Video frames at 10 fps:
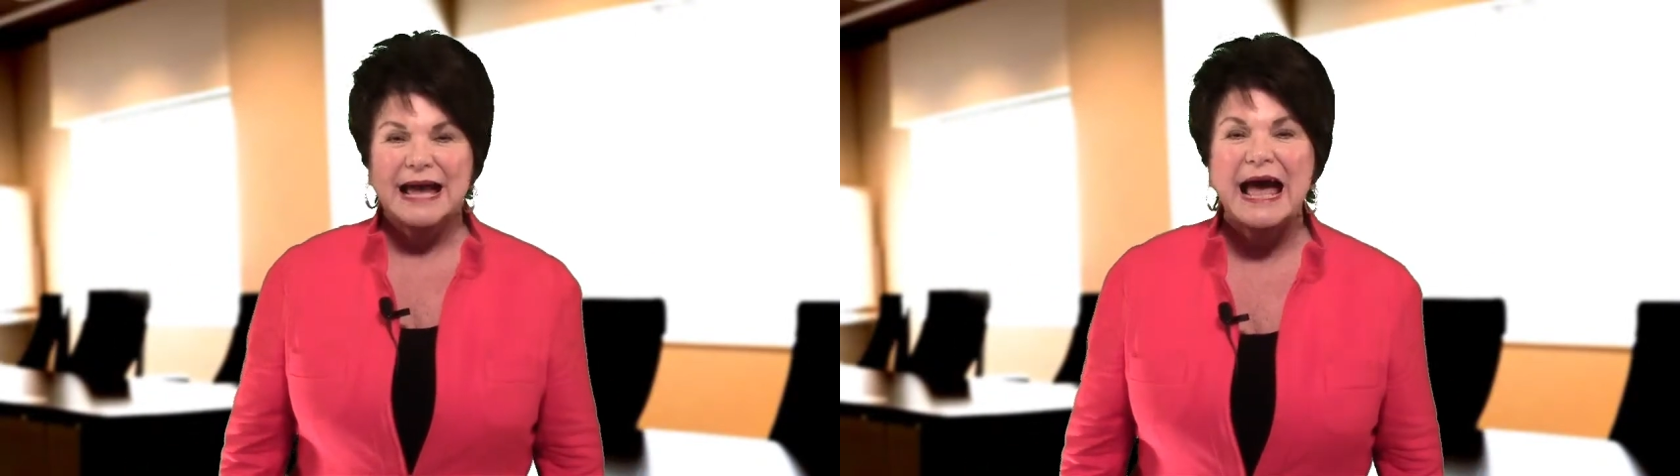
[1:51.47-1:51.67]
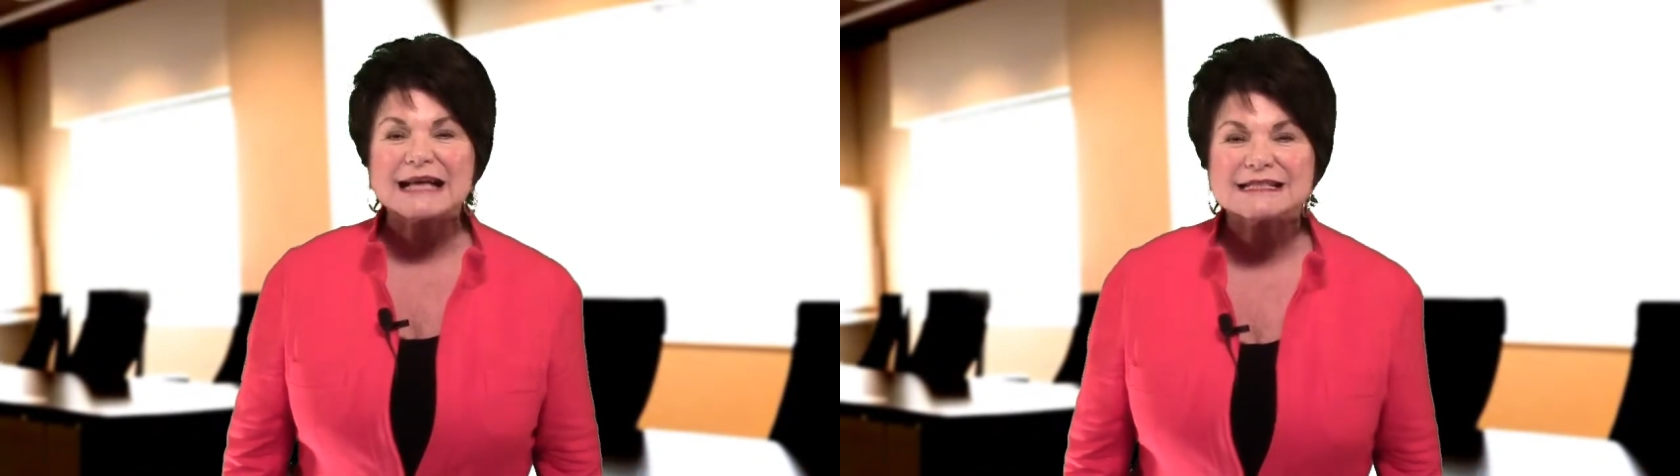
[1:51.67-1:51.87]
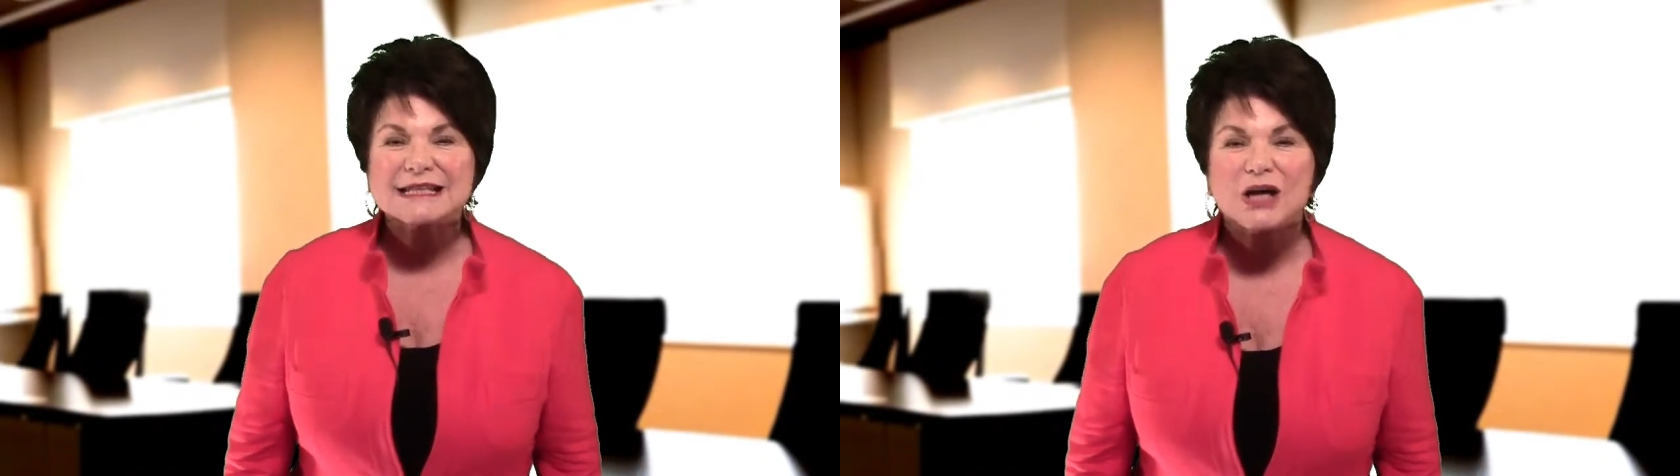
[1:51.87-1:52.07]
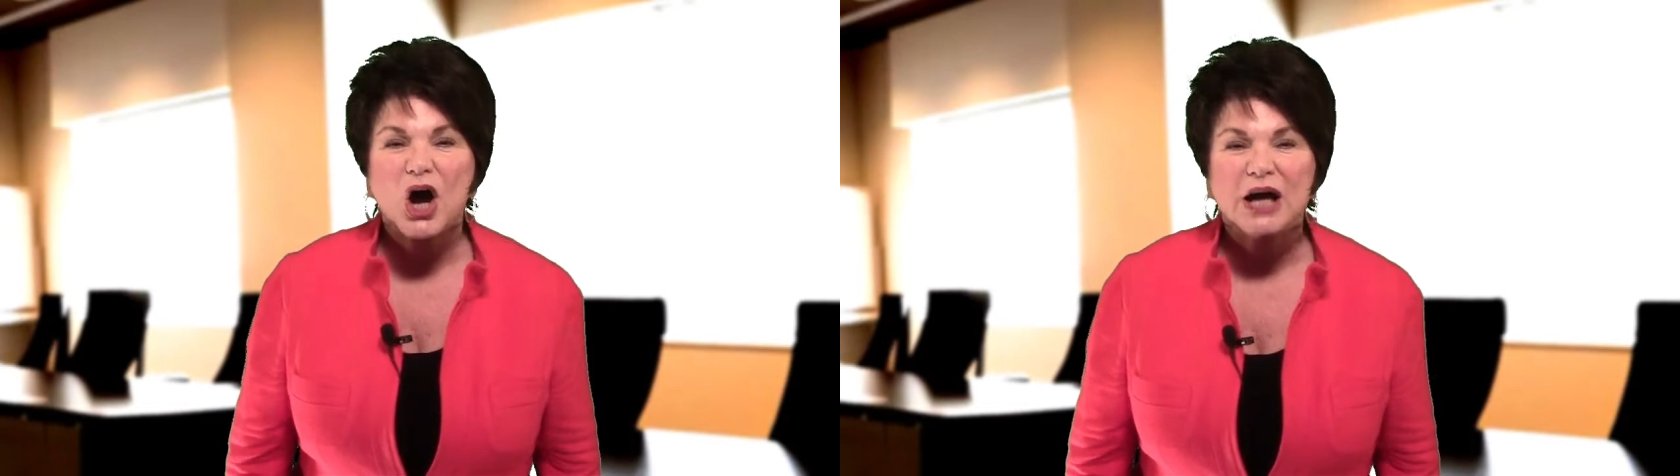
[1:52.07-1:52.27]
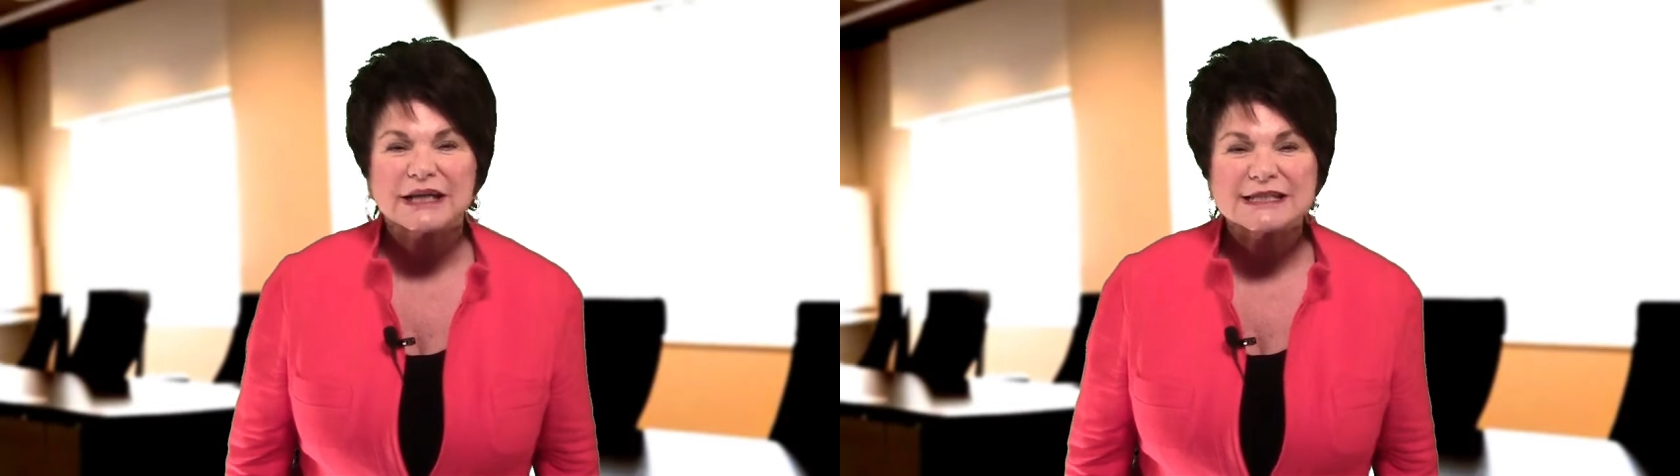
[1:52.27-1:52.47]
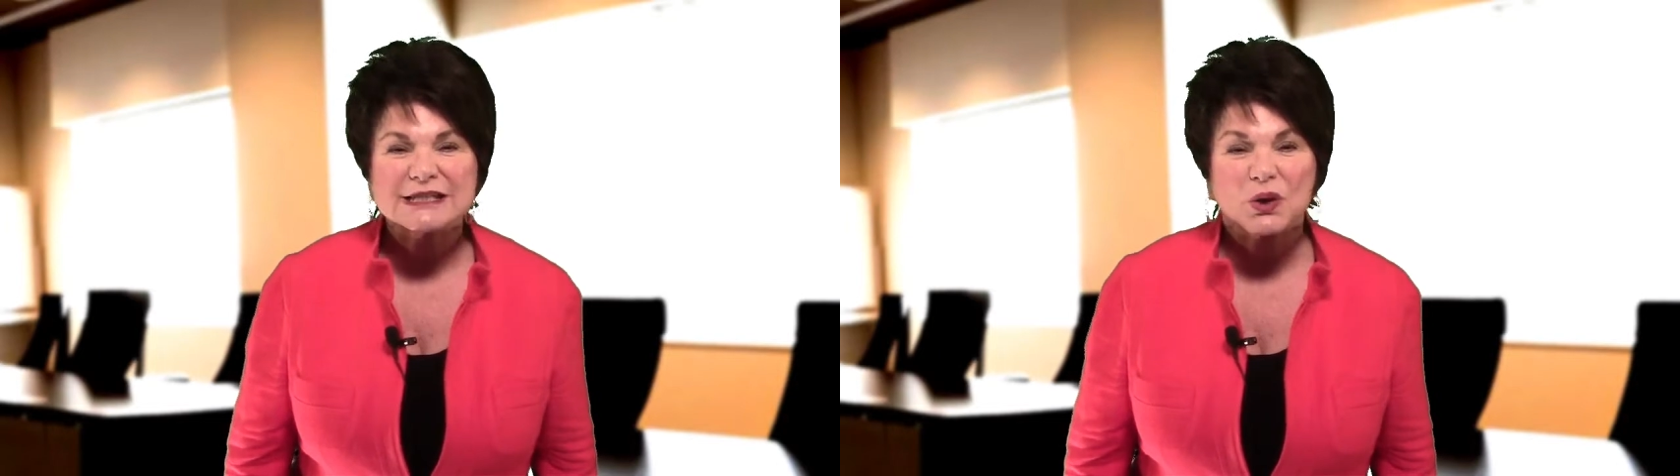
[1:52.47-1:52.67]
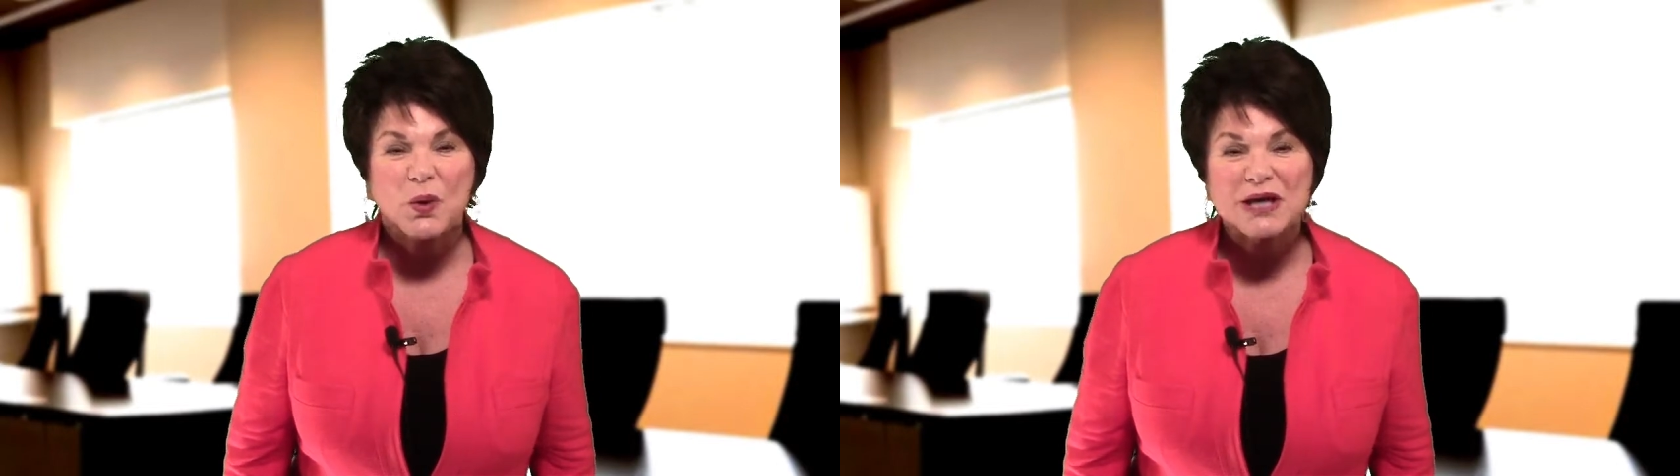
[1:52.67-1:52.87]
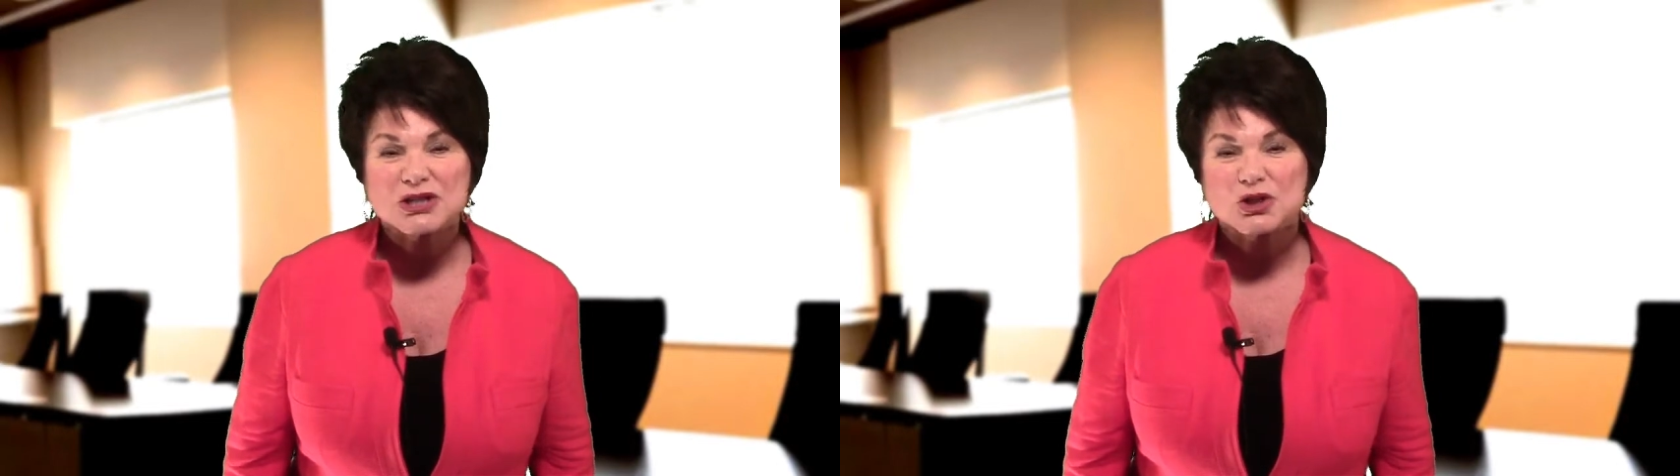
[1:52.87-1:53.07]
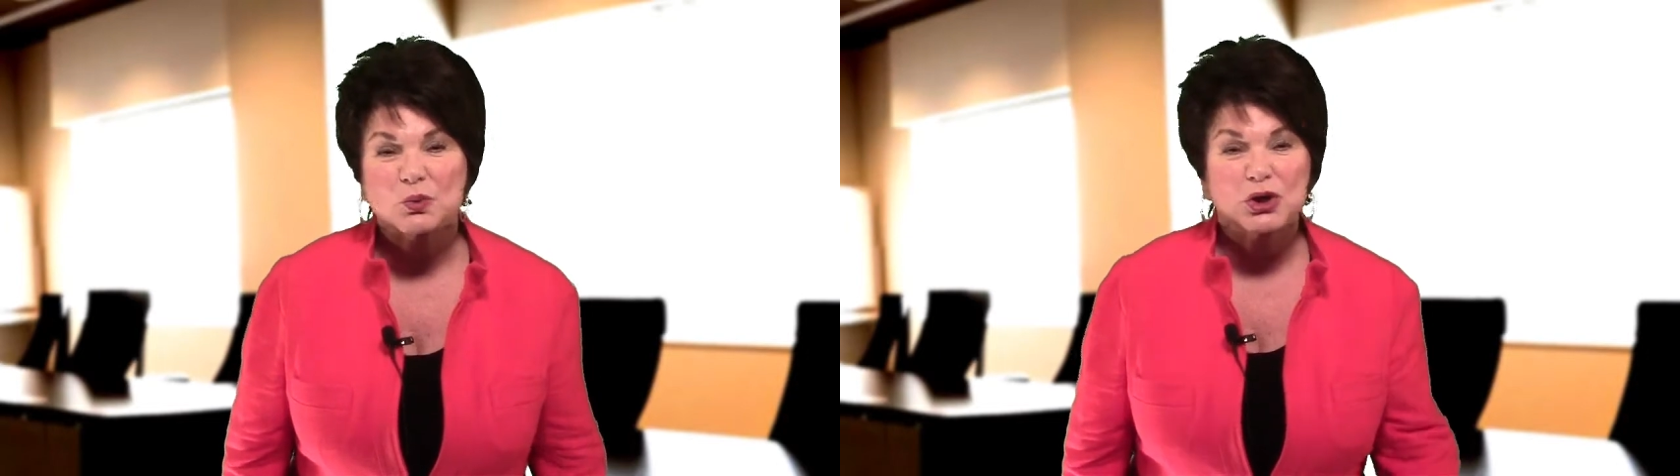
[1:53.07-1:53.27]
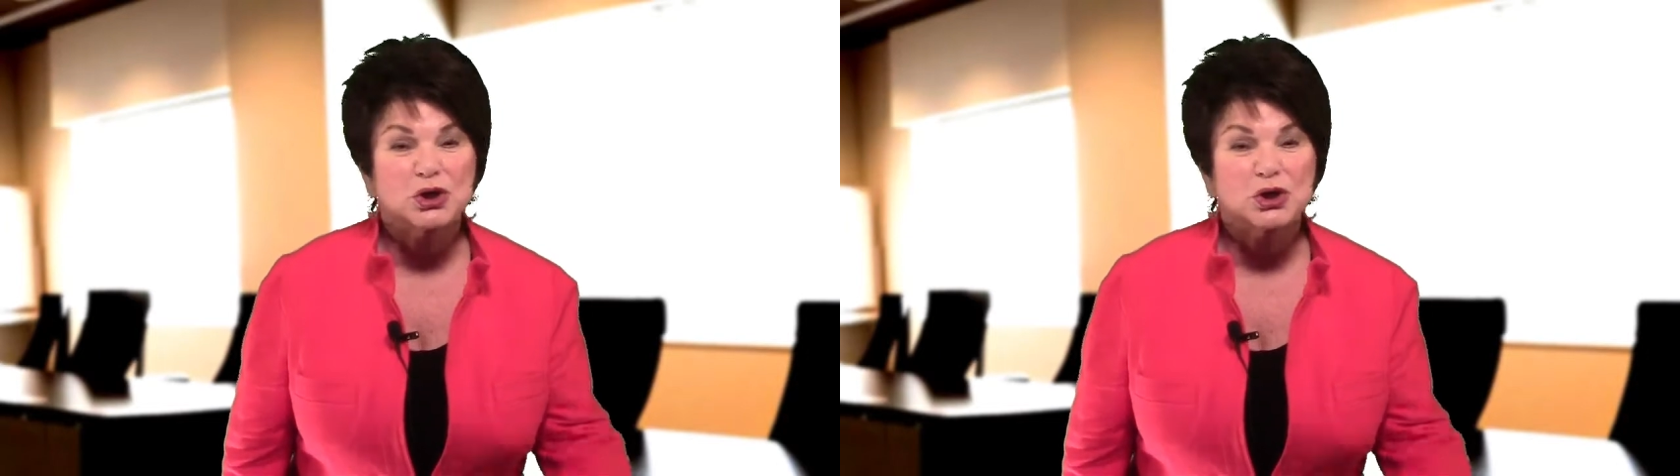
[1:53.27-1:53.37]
ask the audience a question where